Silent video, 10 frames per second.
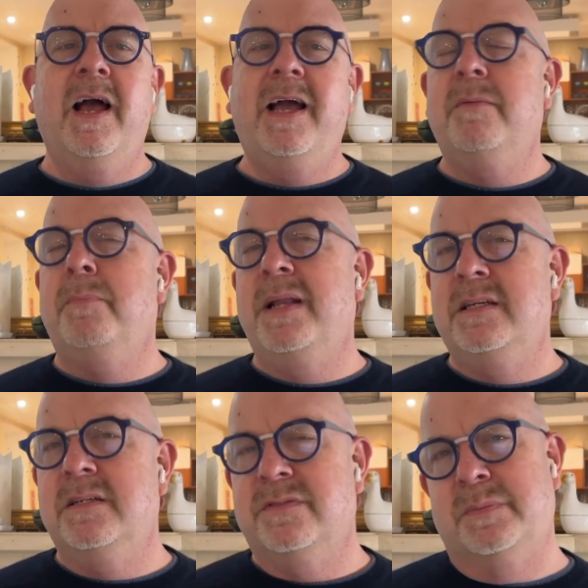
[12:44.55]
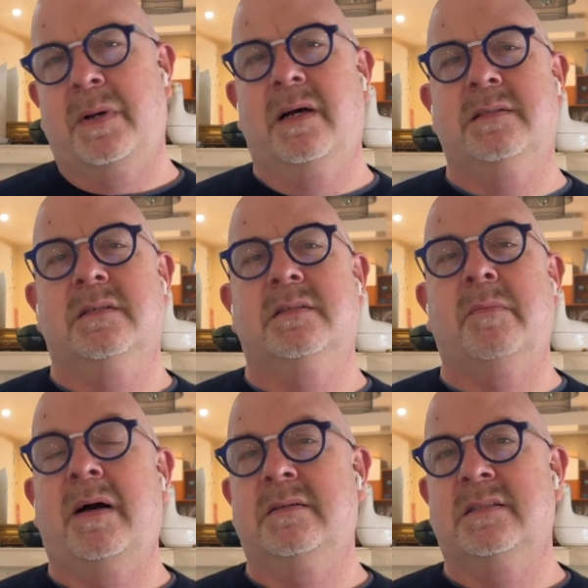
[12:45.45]
and a blend of spices,
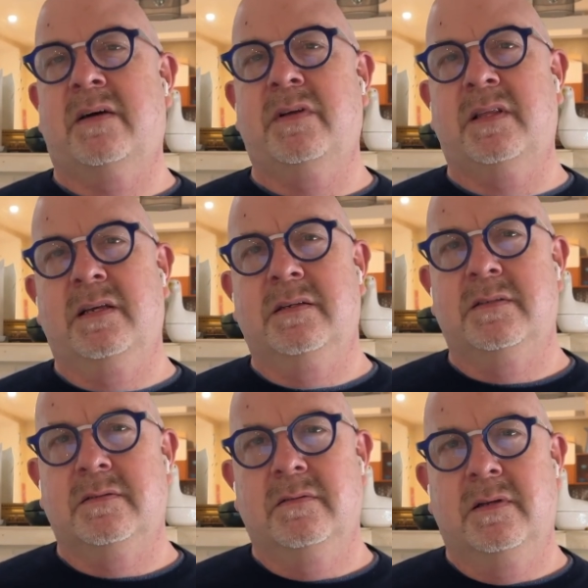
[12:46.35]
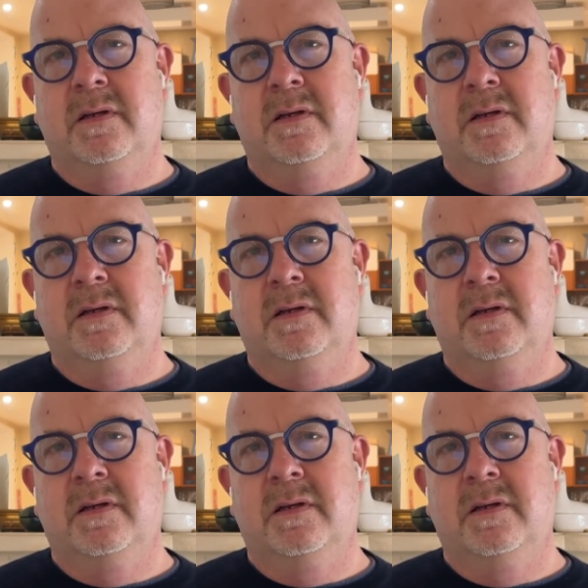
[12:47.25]
amongst other things.